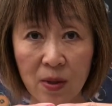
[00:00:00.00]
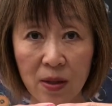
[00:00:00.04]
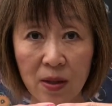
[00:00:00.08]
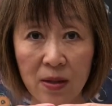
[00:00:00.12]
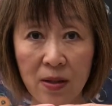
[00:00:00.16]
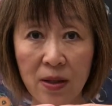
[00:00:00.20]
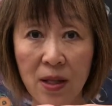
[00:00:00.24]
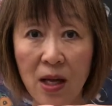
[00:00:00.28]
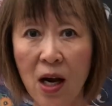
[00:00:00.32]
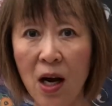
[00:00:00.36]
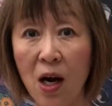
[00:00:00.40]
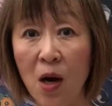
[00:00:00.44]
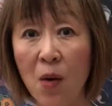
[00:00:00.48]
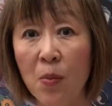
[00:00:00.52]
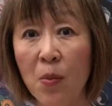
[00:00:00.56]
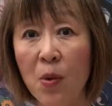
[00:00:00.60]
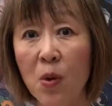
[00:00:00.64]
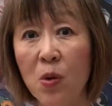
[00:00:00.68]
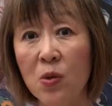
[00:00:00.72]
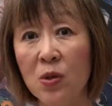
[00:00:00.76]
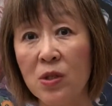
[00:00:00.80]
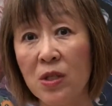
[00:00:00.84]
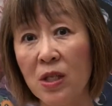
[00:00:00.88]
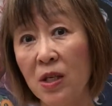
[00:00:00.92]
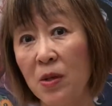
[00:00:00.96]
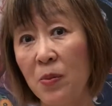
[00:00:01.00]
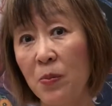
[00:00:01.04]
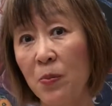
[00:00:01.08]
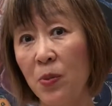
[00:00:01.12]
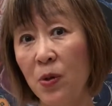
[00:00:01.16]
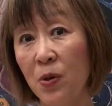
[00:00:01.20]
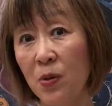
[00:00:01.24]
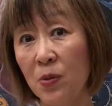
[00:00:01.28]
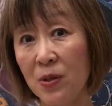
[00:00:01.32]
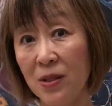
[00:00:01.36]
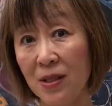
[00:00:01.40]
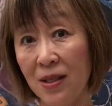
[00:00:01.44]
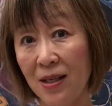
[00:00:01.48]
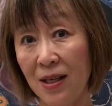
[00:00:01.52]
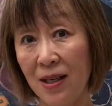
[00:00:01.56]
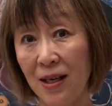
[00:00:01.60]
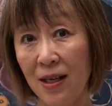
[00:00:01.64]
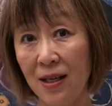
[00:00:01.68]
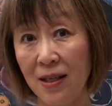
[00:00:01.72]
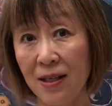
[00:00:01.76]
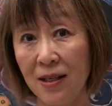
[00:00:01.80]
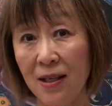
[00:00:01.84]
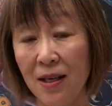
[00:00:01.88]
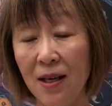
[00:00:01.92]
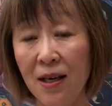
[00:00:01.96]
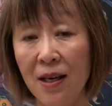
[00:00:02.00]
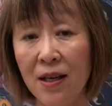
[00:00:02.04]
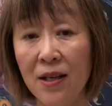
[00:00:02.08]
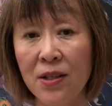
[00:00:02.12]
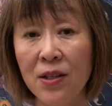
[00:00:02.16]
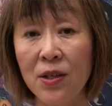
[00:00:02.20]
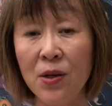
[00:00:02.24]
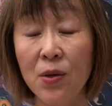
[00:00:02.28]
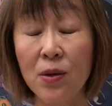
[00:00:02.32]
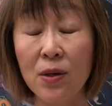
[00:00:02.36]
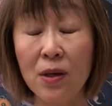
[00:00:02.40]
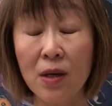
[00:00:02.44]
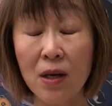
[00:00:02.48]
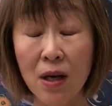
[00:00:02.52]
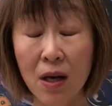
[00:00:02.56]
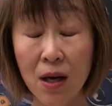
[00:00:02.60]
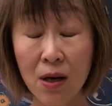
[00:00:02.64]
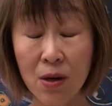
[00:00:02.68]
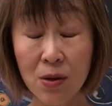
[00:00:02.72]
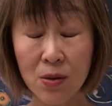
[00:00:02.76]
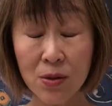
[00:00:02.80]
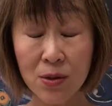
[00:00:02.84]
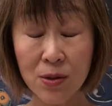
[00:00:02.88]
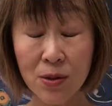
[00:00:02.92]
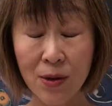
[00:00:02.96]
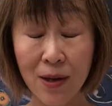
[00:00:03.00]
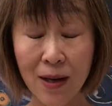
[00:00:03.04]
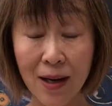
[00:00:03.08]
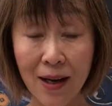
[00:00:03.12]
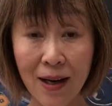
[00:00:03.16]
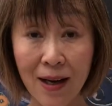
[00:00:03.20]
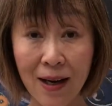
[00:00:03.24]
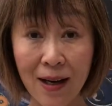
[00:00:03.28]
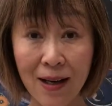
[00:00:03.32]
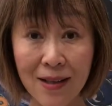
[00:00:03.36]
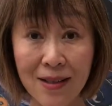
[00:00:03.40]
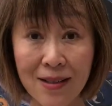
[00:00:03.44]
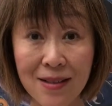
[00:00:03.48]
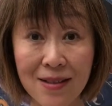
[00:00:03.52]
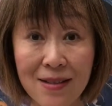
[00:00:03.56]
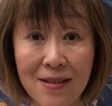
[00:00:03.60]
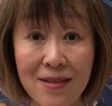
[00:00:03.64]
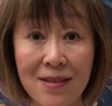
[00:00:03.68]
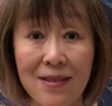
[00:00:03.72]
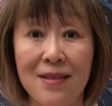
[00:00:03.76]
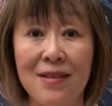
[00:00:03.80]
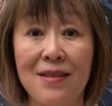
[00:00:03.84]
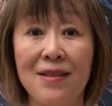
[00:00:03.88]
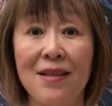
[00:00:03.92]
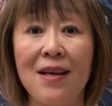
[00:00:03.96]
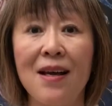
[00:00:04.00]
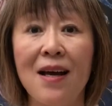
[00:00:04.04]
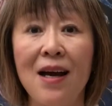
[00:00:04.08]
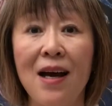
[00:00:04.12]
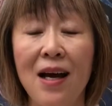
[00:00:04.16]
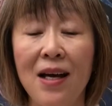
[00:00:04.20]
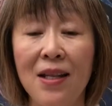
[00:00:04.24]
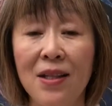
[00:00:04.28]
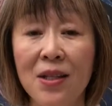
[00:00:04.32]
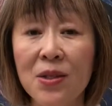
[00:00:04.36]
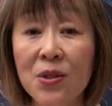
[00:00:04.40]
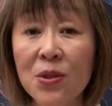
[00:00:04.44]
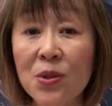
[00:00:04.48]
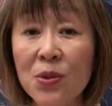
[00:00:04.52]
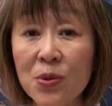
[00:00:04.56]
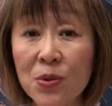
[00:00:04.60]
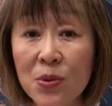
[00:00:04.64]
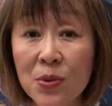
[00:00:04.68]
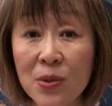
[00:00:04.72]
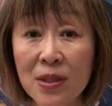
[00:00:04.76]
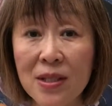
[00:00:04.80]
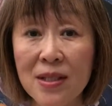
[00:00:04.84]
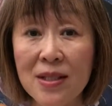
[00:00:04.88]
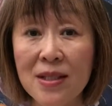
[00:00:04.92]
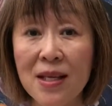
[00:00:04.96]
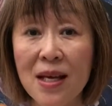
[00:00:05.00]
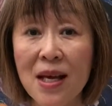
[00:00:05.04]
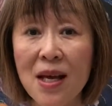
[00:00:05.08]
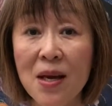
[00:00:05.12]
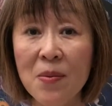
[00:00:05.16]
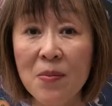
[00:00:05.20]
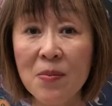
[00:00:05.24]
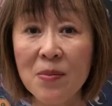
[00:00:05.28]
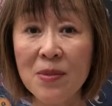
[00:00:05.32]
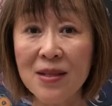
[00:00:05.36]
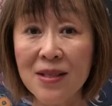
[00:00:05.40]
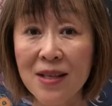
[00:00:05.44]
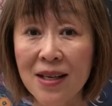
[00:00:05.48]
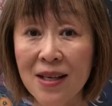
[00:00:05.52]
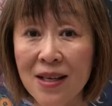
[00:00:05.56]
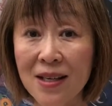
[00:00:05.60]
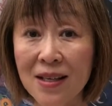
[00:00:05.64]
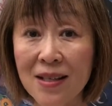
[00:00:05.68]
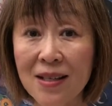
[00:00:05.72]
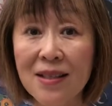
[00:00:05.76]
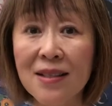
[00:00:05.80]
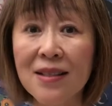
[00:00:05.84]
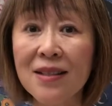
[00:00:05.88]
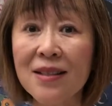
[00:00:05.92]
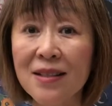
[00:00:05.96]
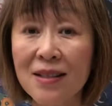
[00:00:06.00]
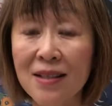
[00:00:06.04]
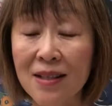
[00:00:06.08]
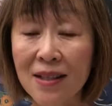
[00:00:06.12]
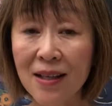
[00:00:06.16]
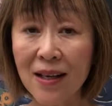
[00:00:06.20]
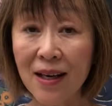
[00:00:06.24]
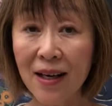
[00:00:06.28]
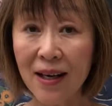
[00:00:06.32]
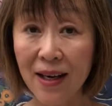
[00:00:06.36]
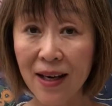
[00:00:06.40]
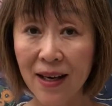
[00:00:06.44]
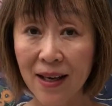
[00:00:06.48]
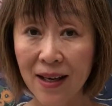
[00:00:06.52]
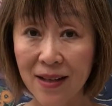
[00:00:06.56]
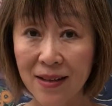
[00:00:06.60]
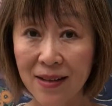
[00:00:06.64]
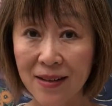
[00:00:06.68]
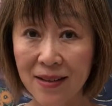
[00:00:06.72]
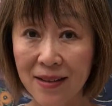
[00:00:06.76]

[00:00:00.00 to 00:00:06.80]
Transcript: Now, most importantly, you close your eyes and then do the same thing again.